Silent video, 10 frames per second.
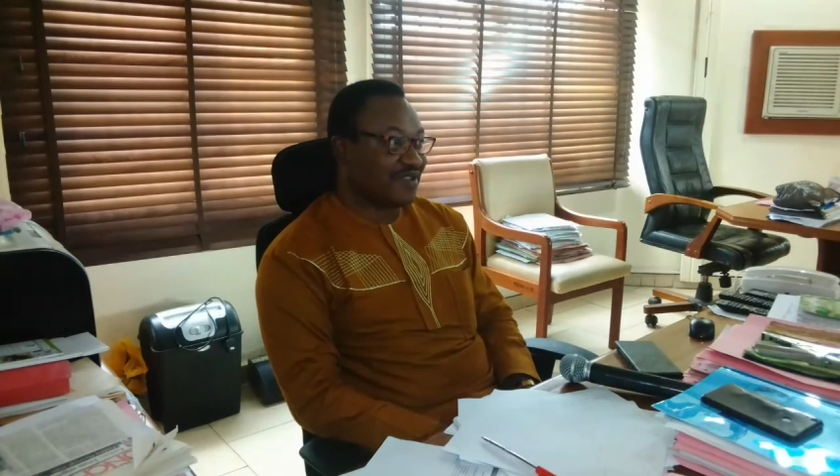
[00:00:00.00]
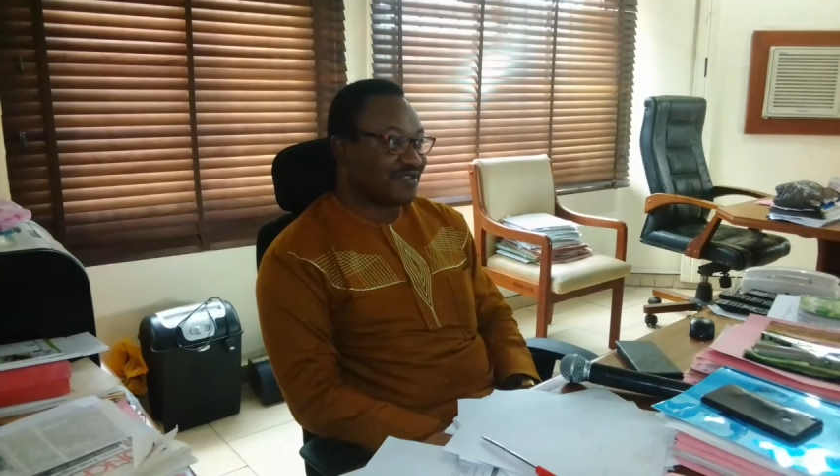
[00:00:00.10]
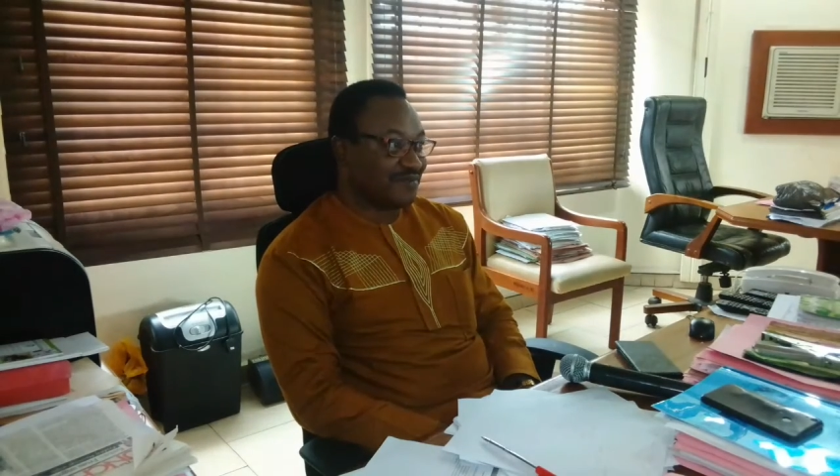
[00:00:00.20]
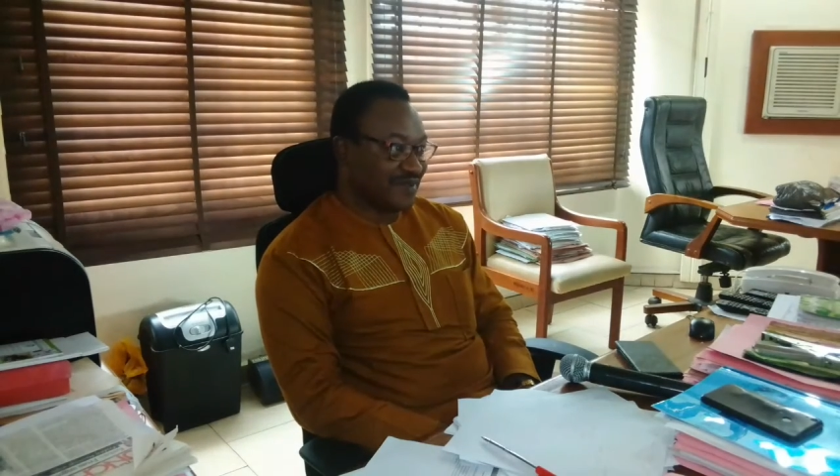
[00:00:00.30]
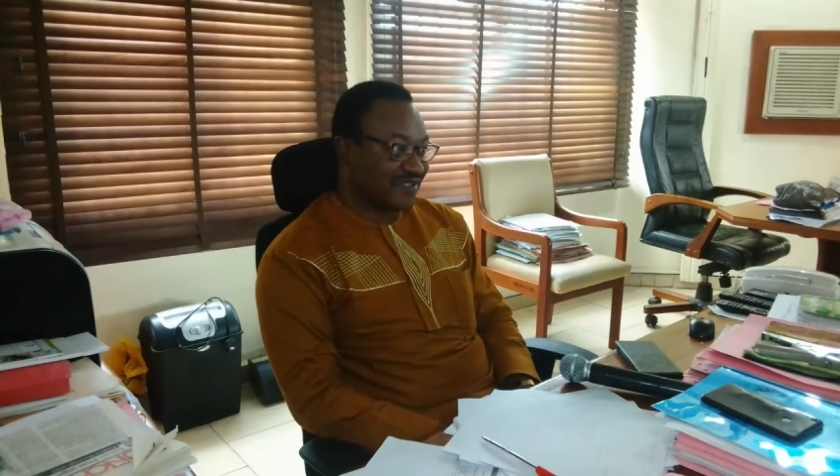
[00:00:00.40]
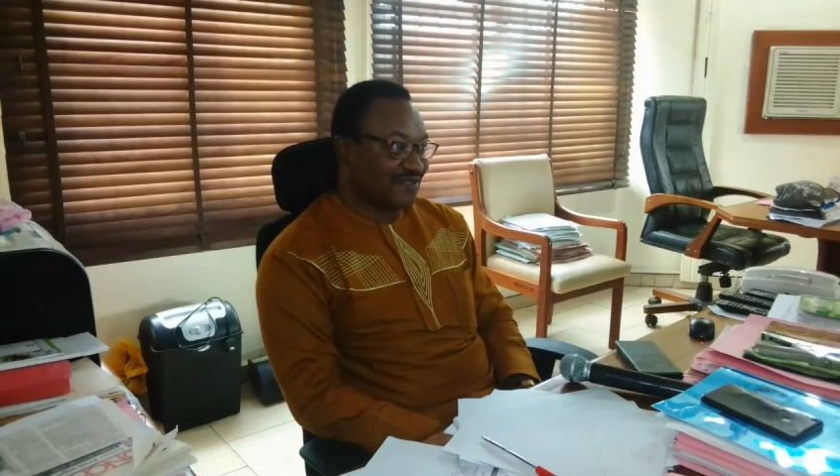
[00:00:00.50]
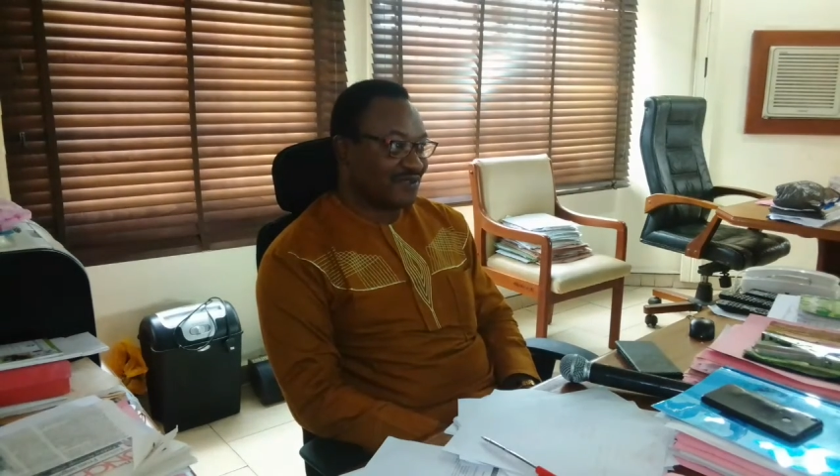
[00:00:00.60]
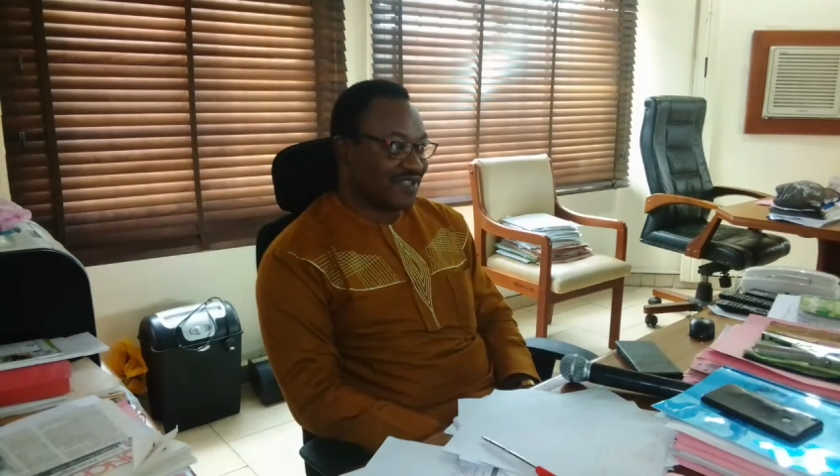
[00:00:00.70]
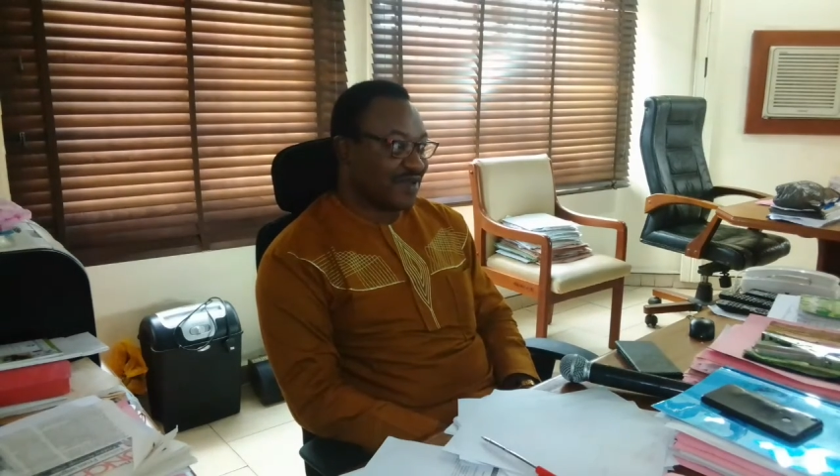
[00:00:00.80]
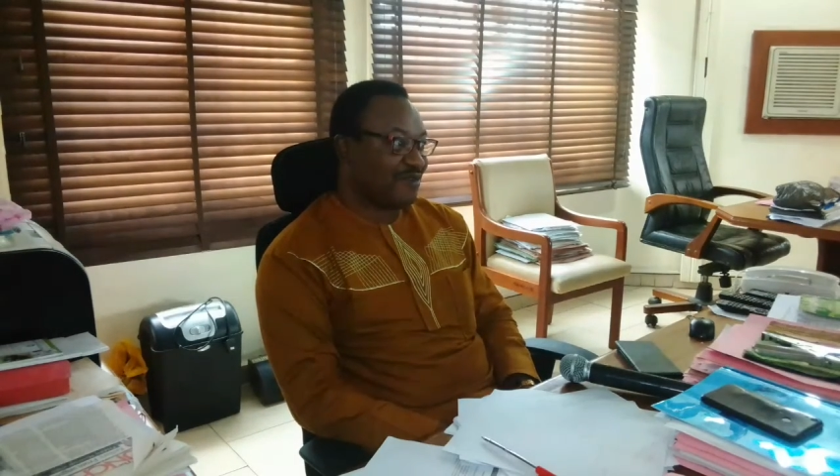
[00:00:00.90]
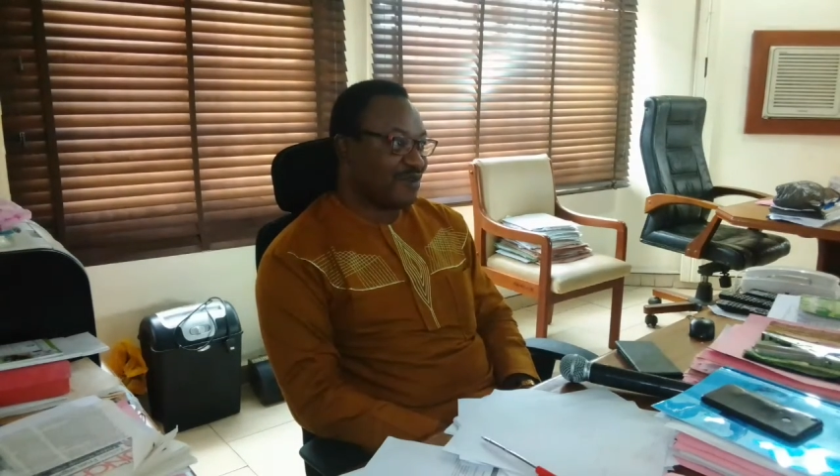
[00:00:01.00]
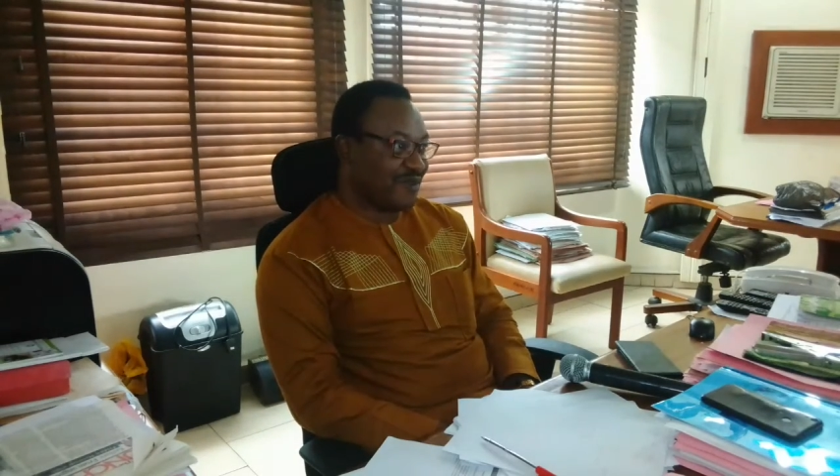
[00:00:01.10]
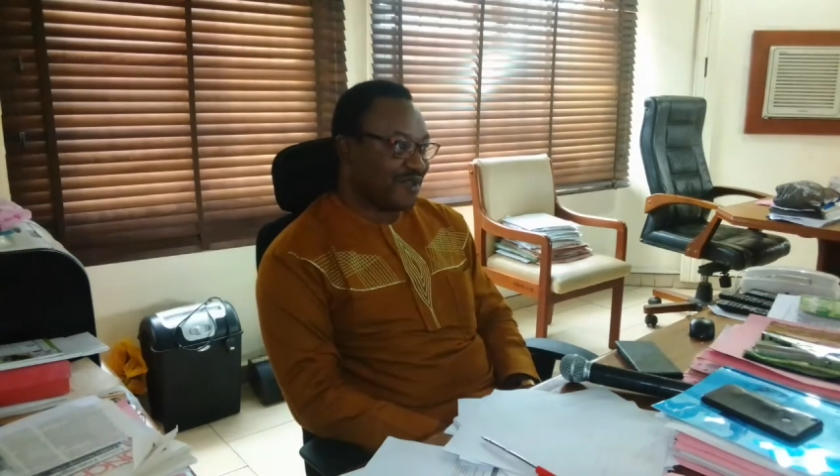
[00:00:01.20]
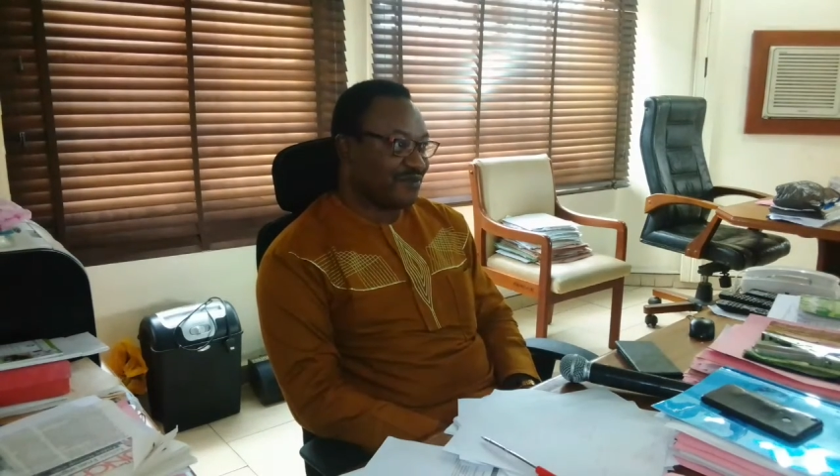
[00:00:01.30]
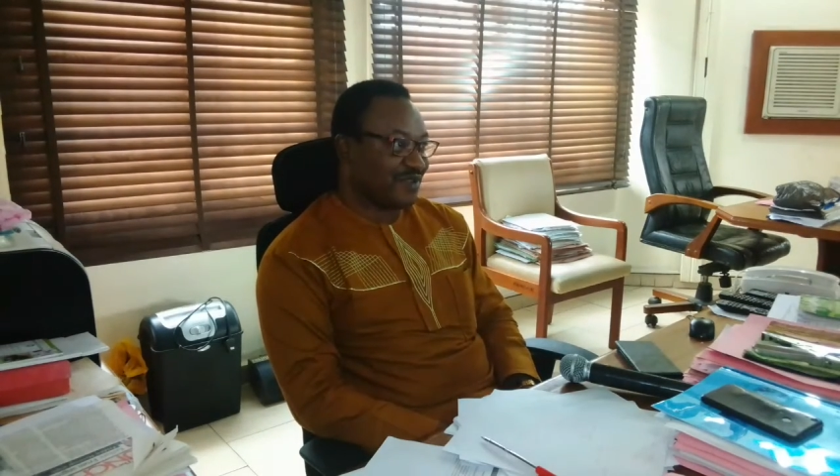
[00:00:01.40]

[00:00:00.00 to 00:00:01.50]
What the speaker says: as the person who is abnormal.